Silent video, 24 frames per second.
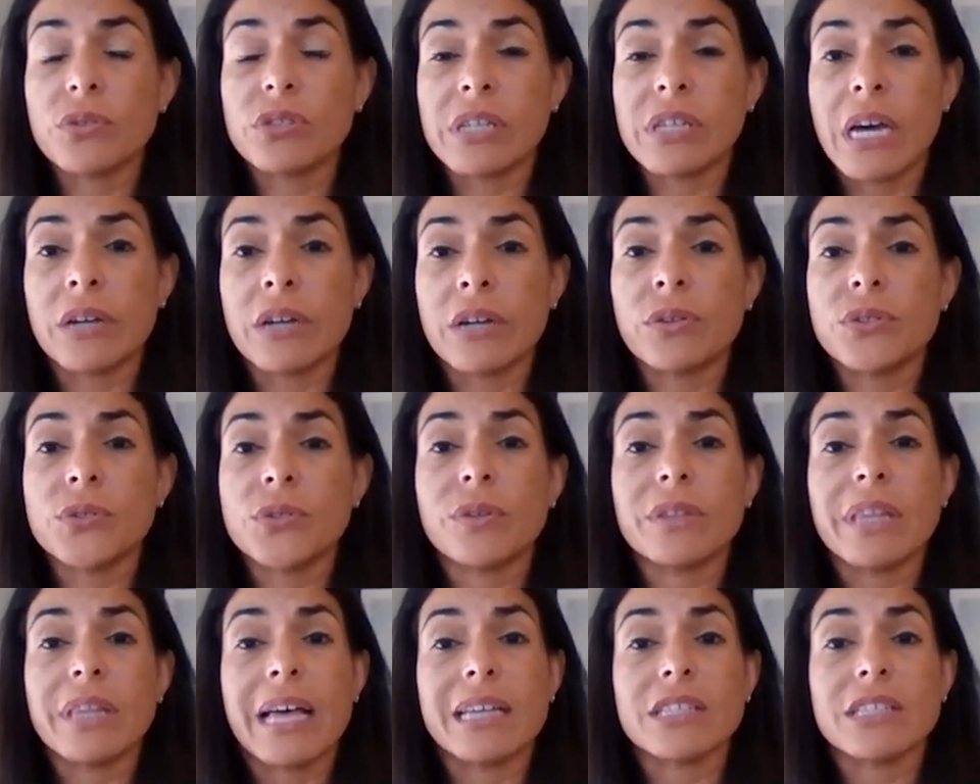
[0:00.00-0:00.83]
down
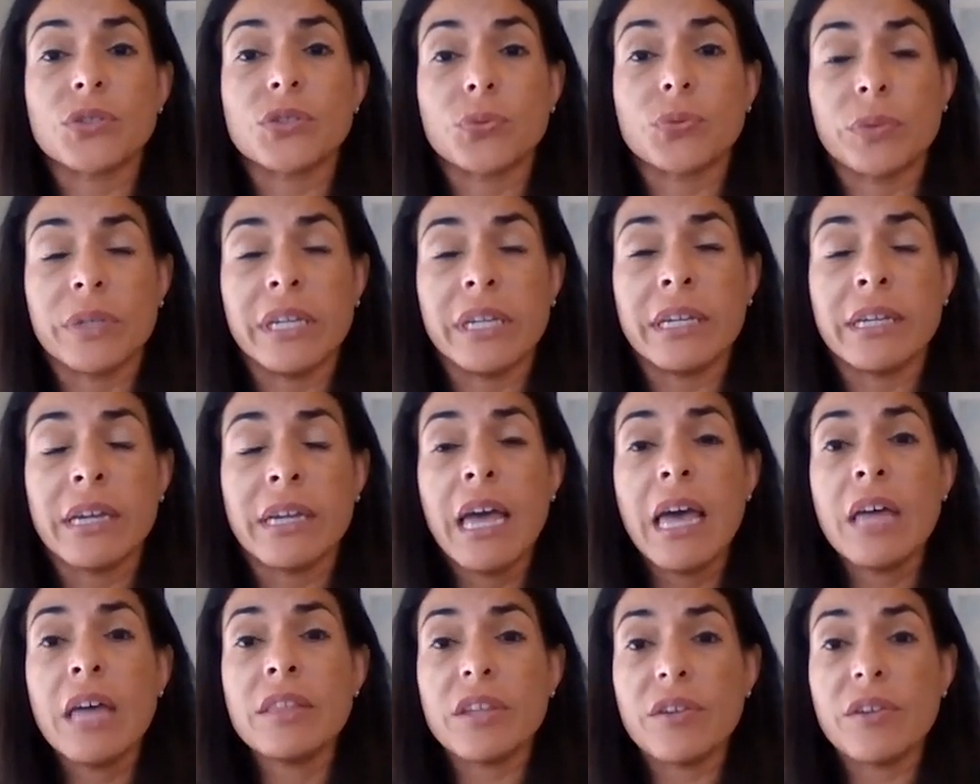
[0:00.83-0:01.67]
until last week.
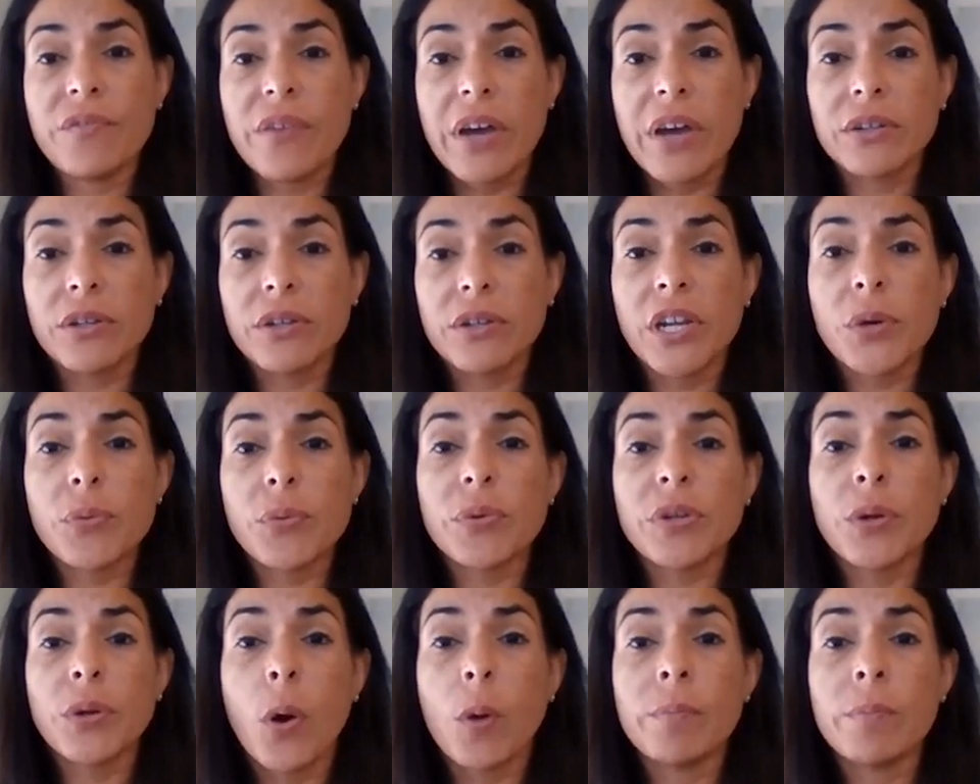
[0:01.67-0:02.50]
They finally
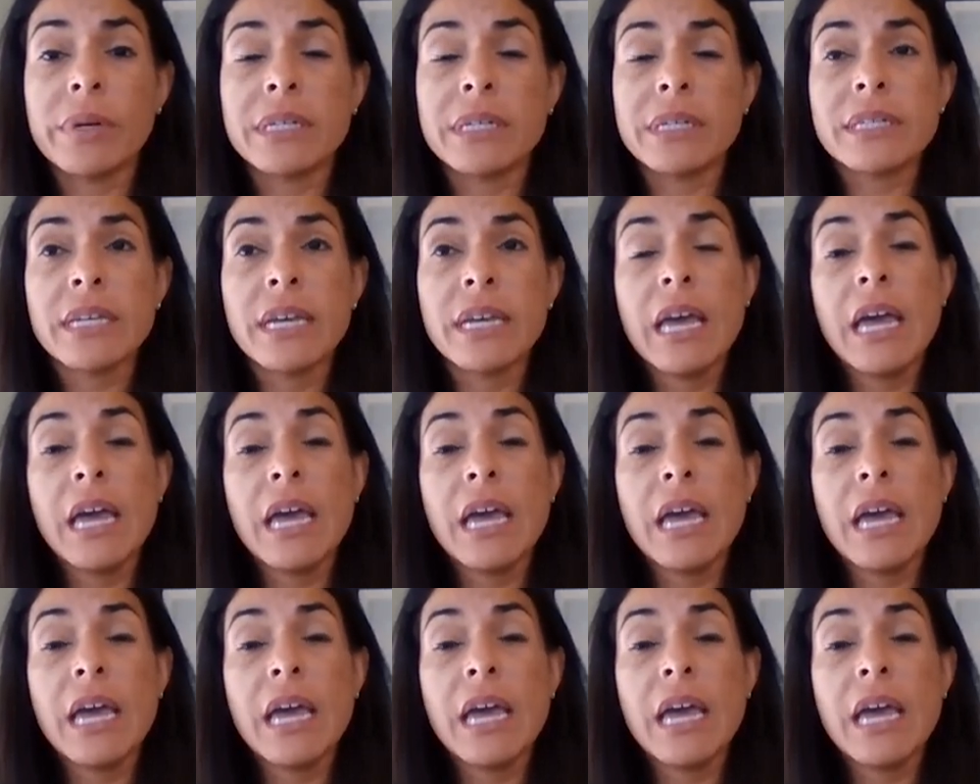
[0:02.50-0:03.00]
reopened.